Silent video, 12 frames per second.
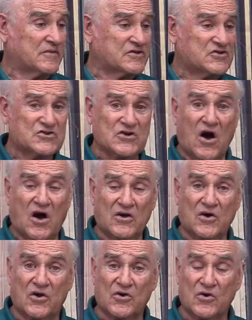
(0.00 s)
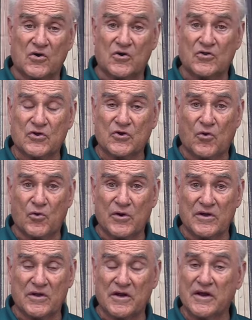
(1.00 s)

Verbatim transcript: stalk on earth a quill,